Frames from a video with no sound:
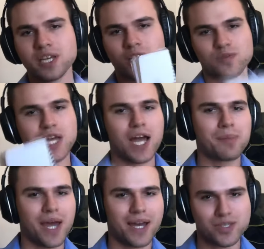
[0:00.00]
have time
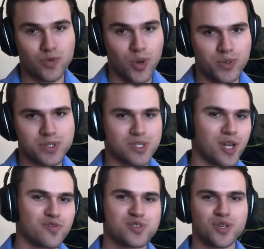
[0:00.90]
hacks for all this
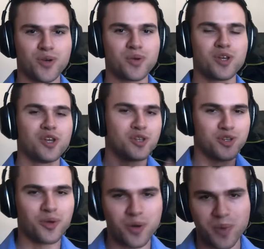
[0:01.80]
stuff. So you
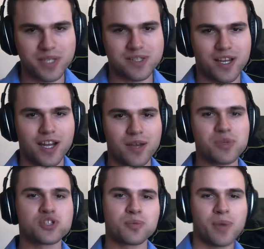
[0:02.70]
don't want to waste time.
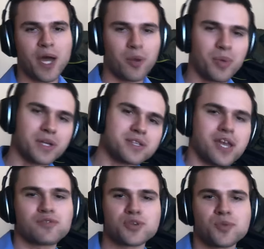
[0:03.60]
Get your battle buddies
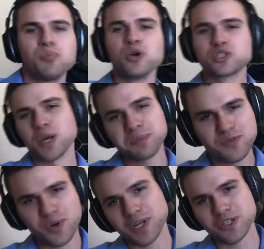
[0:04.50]
having to do push-ups
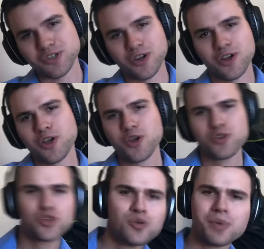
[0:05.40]
for an extra
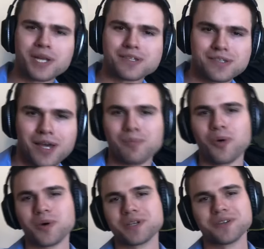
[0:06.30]
2 minutes that
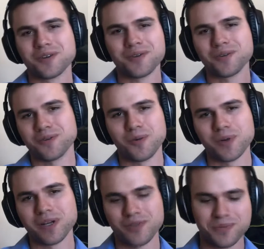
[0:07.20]
morning or
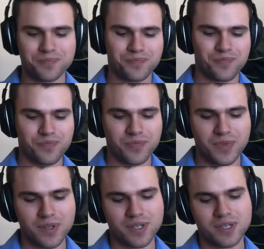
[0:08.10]
whatever.
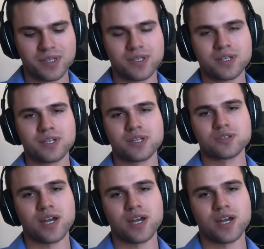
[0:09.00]
So